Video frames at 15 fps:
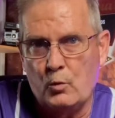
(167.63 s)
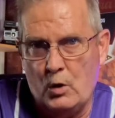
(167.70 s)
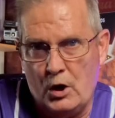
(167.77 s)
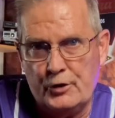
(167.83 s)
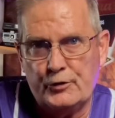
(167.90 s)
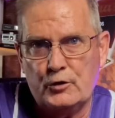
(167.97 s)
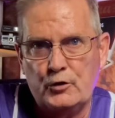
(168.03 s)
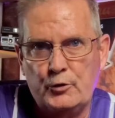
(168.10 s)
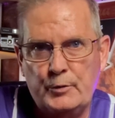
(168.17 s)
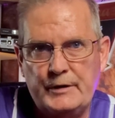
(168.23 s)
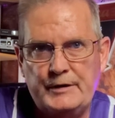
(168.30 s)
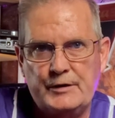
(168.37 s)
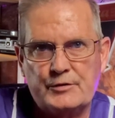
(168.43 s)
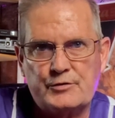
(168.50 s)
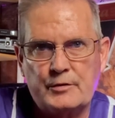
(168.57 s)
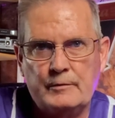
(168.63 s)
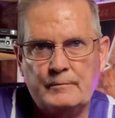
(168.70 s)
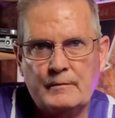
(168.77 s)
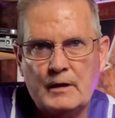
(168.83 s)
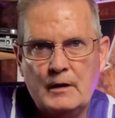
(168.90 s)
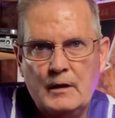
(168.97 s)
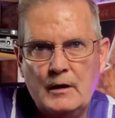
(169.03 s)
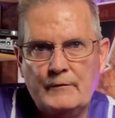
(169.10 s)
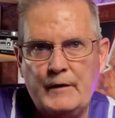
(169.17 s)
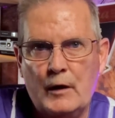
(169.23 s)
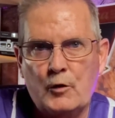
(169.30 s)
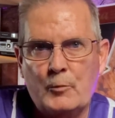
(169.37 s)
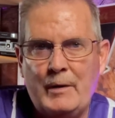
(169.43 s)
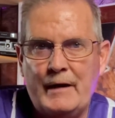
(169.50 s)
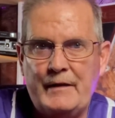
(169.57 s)
Waterloo Edition,
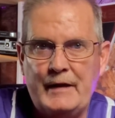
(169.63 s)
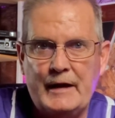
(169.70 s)
followed by the